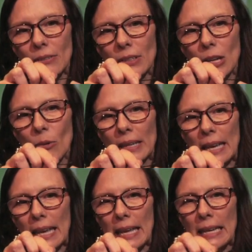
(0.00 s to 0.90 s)
even going
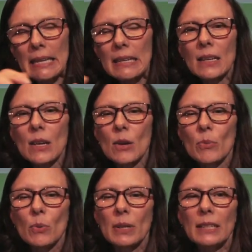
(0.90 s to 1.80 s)
in,
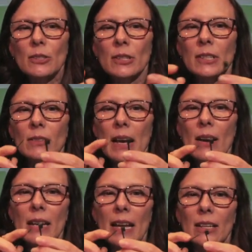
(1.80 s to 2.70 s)
but when I turn it
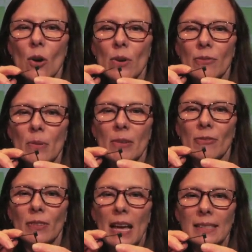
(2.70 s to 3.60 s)
around and go in from the
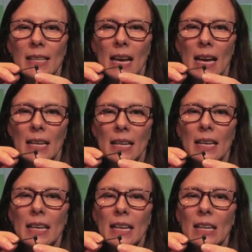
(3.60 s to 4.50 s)
flat side,
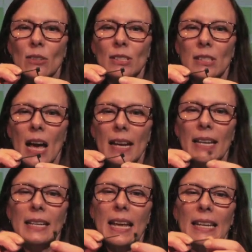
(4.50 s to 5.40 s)
it'll slide
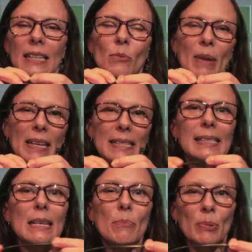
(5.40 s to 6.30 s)
in and it'll make a
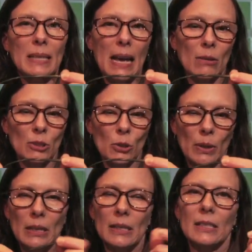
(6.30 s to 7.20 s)
zip sound to
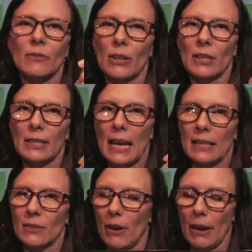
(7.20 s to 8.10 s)
it, and it's very
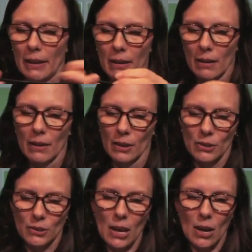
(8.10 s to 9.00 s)
satisfying.
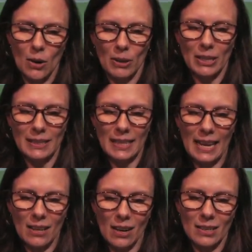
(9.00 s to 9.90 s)
So we're gonna
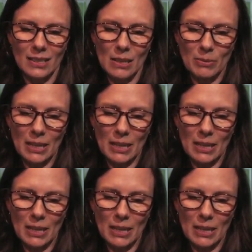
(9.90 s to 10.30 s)
take our zip